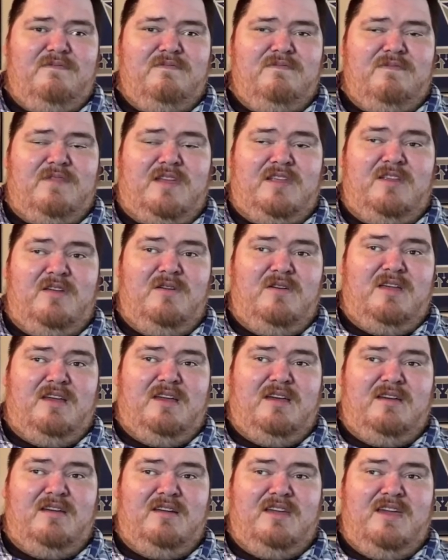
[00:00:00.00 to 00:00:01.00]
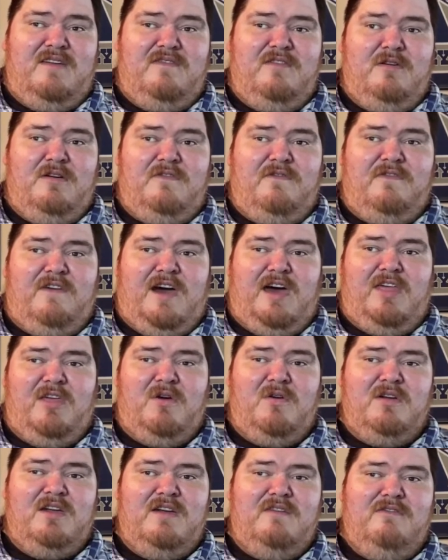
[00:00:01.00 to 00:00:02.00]
they do like a
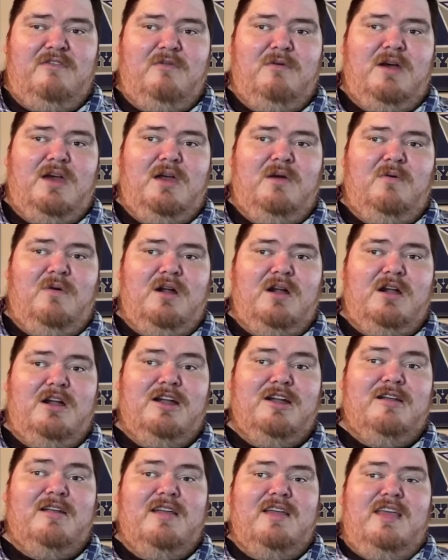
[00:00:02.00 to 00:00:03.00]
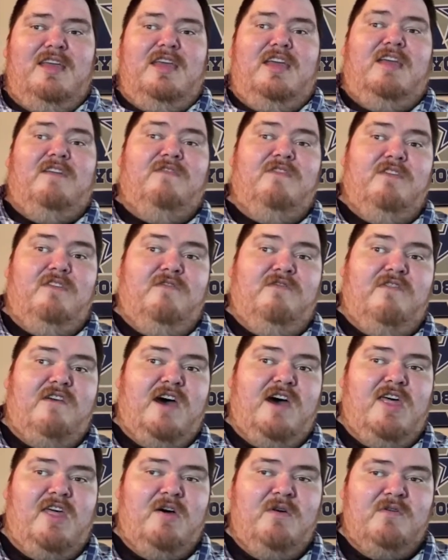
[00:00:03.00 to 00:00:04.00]
follow giveaway, where if you
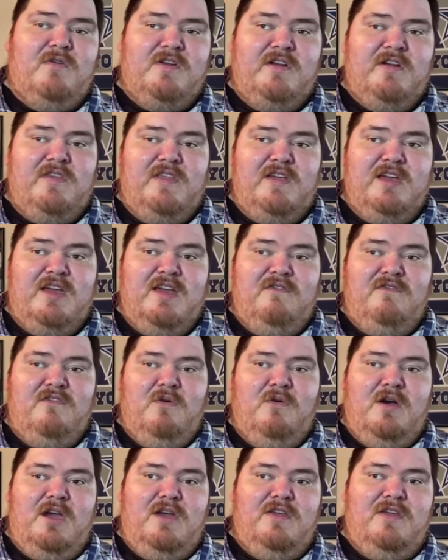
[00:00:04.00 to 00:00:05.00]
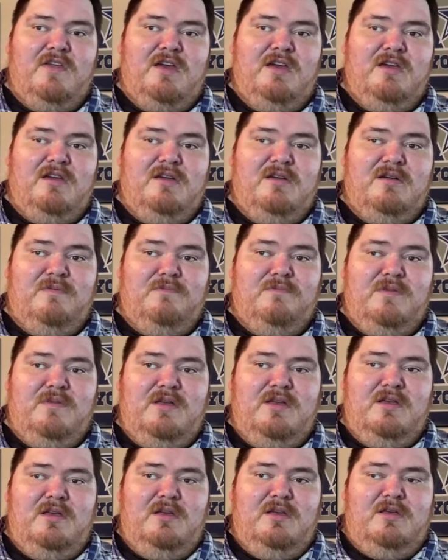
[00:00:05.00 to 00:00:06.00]
follow during the giveaway, they
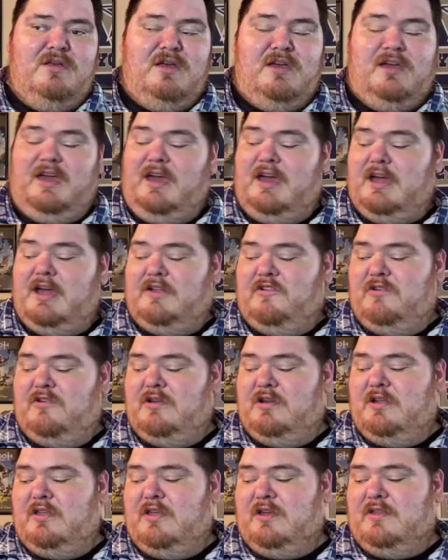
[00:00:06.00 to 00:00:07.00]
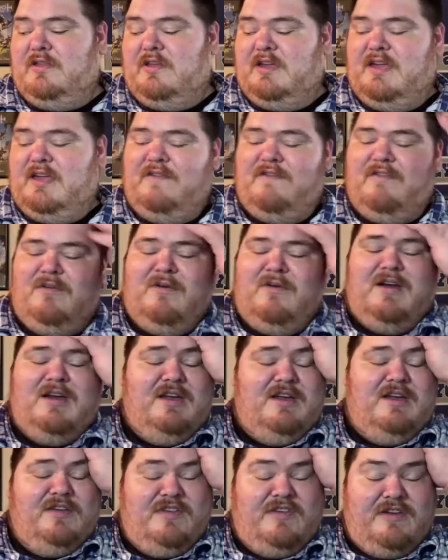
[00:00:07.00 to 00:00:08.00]
like add you into like the
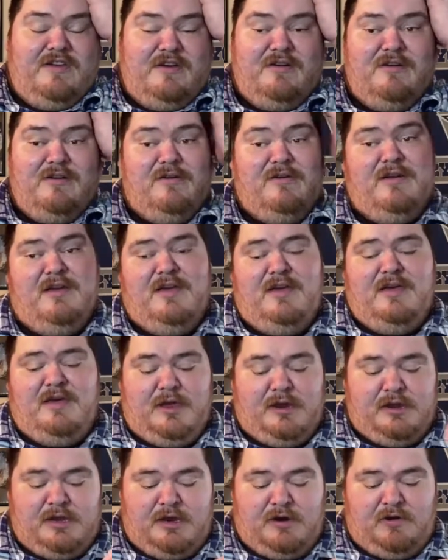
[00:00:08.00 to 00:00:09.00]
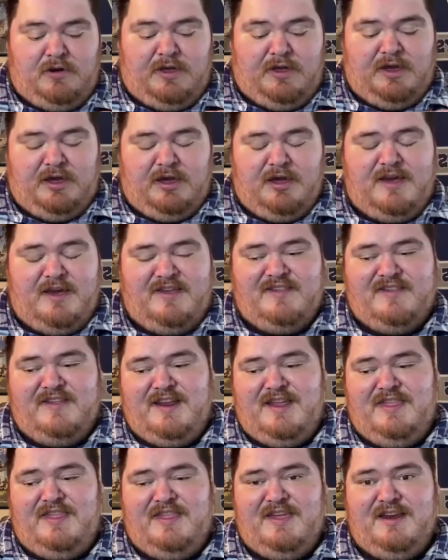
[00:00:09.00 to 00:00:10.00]
giveaway. So it didn't really cost
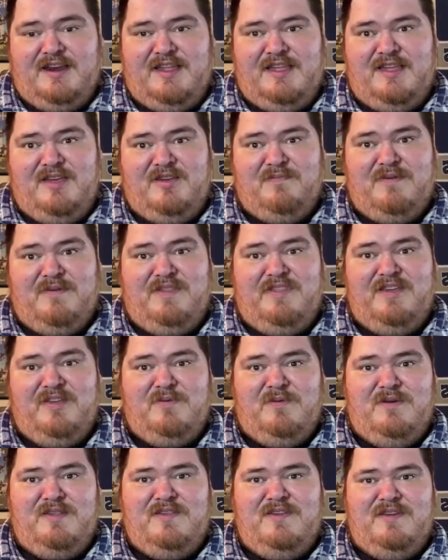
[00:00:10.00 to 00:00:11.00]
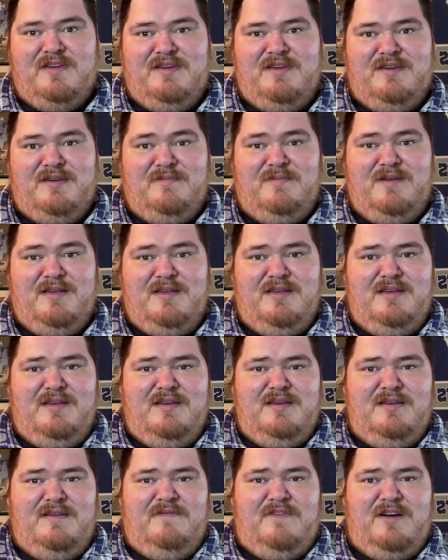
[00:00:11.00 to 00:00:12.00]
anything to us, but this one's a
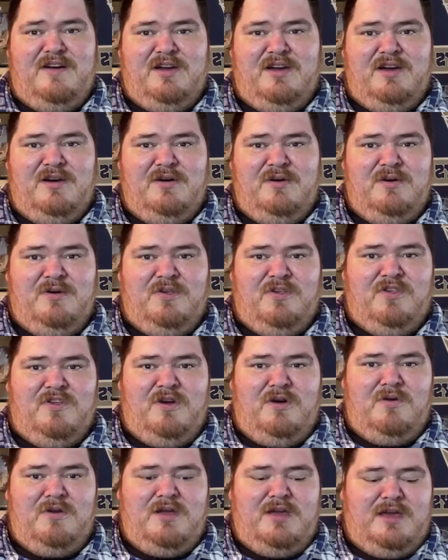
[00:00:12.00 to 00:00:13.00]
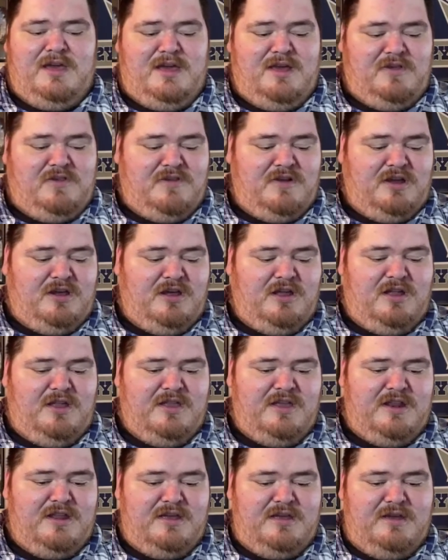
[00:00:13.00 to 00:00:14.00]
Funko soda, I guess they're called,
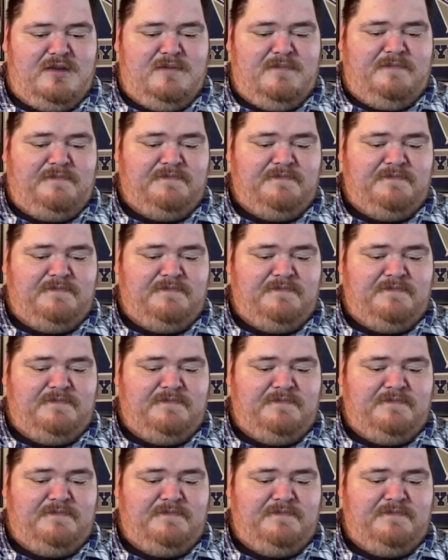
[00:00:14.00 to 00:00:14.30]
and I